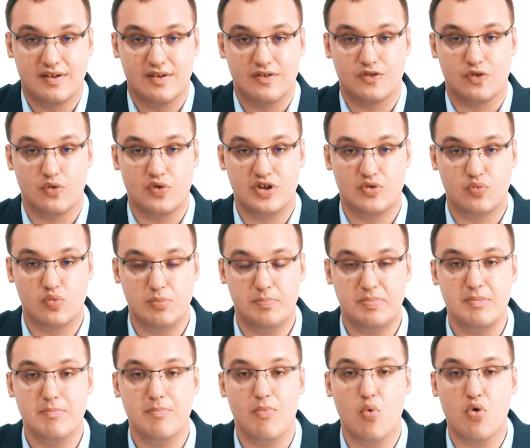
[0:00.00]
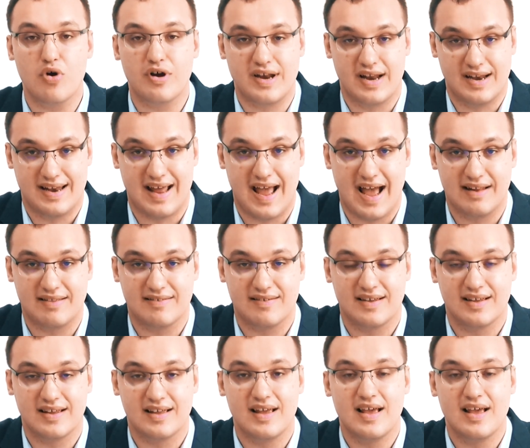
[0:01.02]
so it will be more than that,